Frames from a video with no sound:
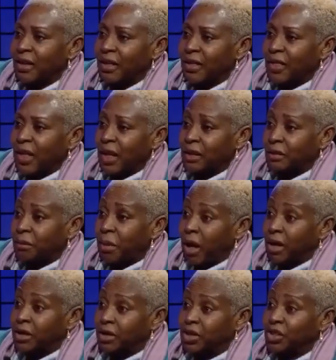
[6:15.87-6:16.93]
that
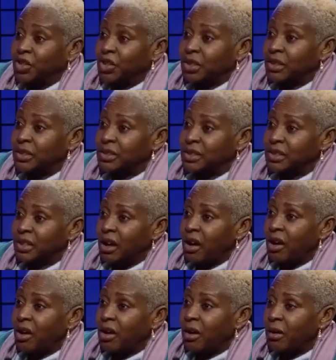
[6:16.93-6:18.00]
politicians
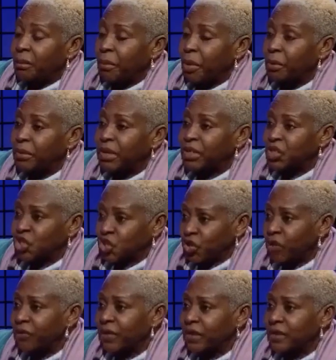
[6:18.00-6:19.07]
are public
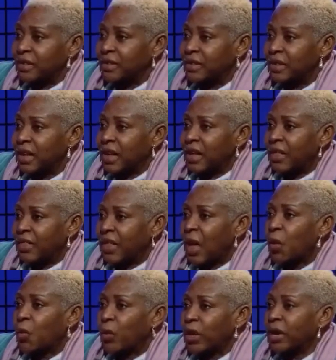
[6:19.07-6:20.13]
servants,
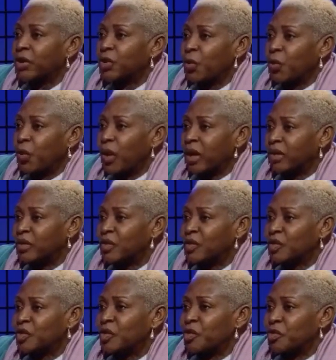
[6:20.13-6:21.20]
that we are the
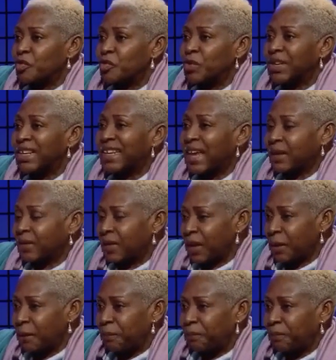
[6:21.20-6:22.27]
ones who elect
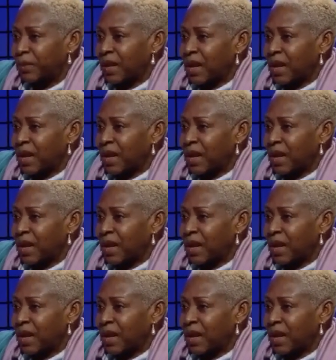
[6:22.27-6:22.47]
them.